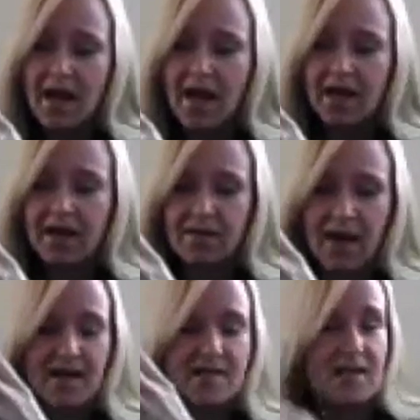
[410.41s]
And
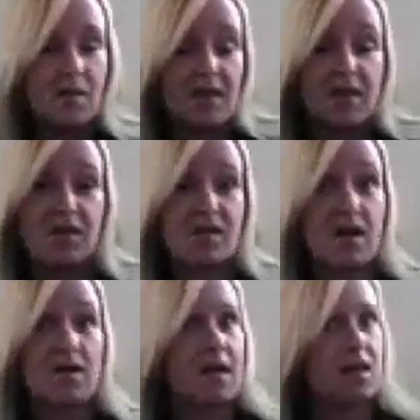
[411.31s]
that is something, it looks
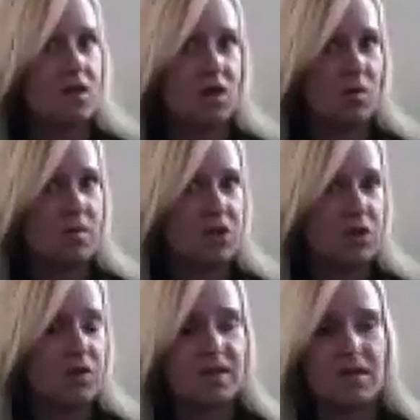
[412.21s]
kind of like a scuba
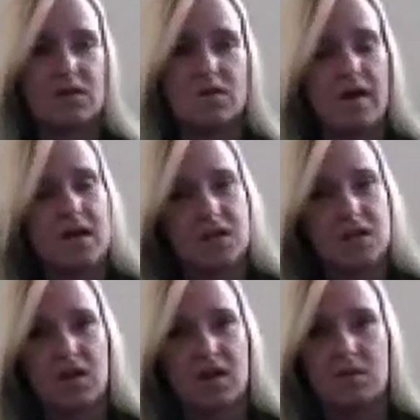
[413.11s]
suit. It's a little crazy
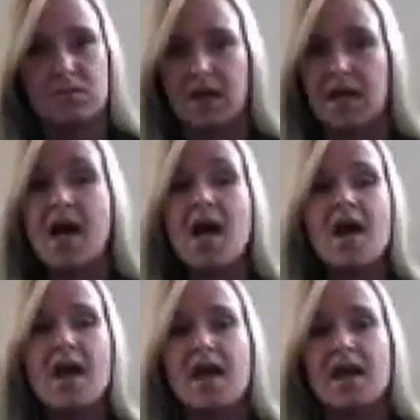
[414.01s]
looking, but
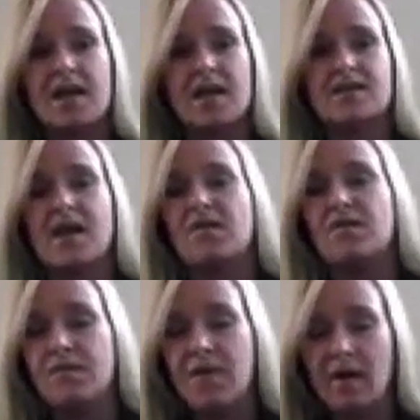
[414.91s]
it is a
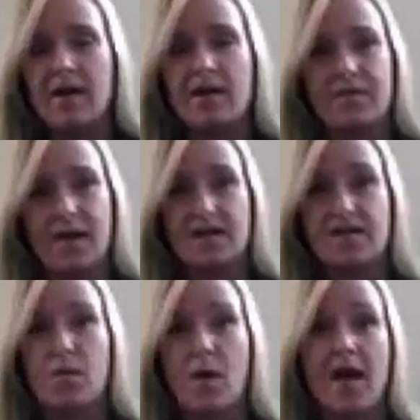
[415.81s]
very
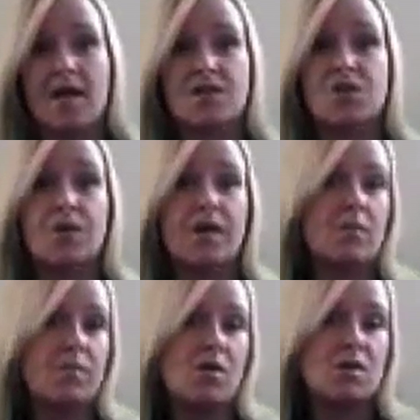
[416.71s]
effective way to treat a
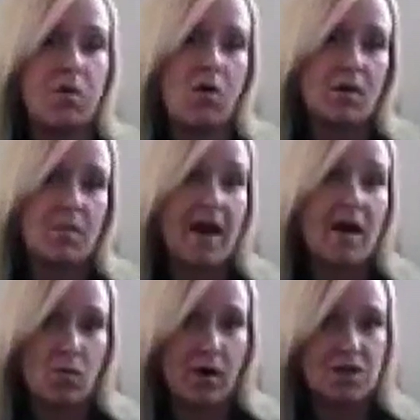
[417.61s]
postpartum
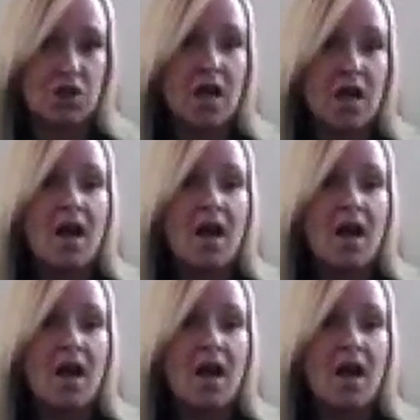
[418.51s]
hemorrhage.